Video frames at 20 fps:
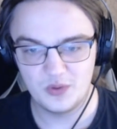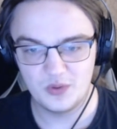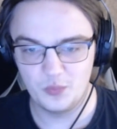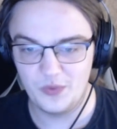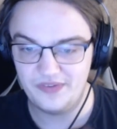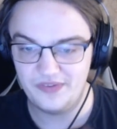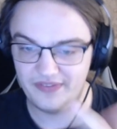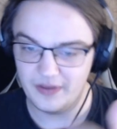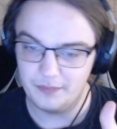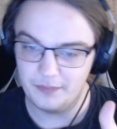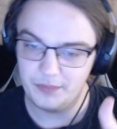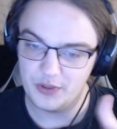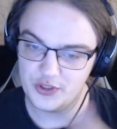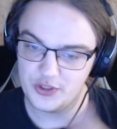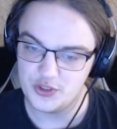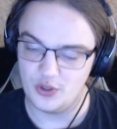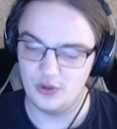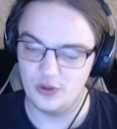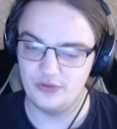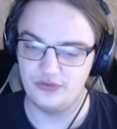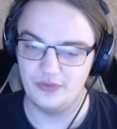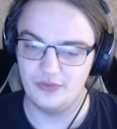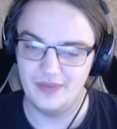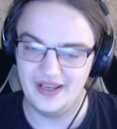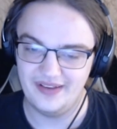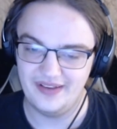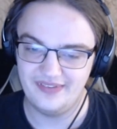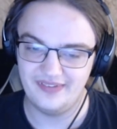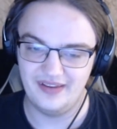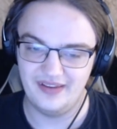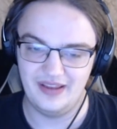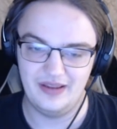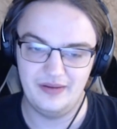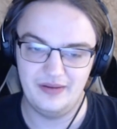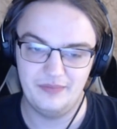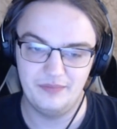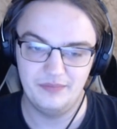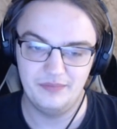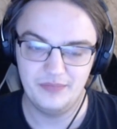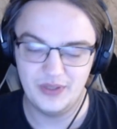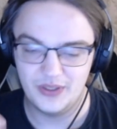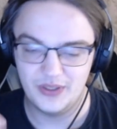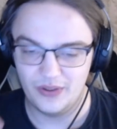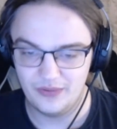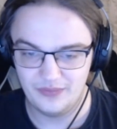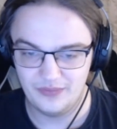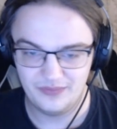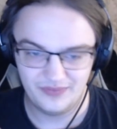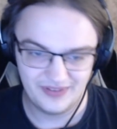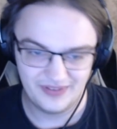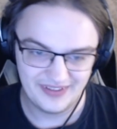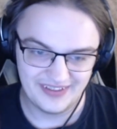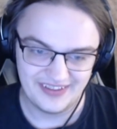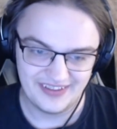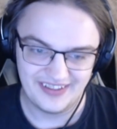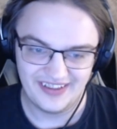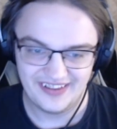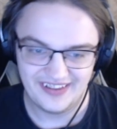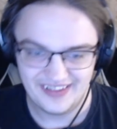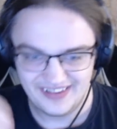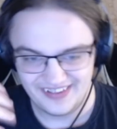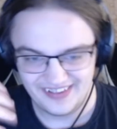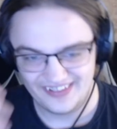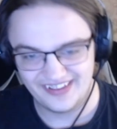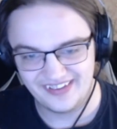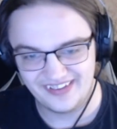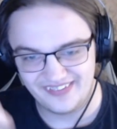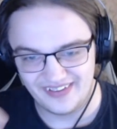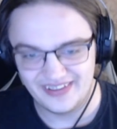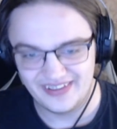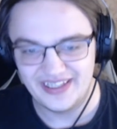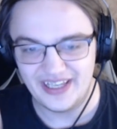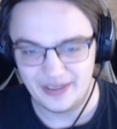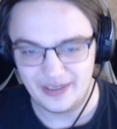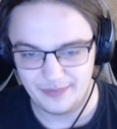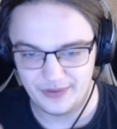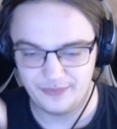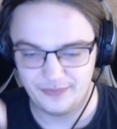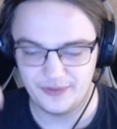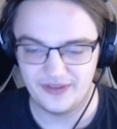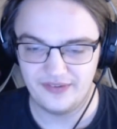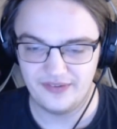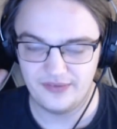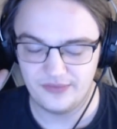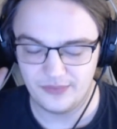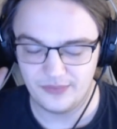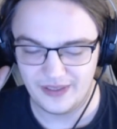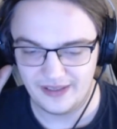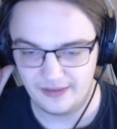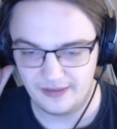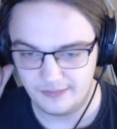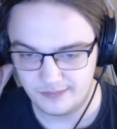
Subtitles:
Wisdom Push also makes does a little bit for this as well.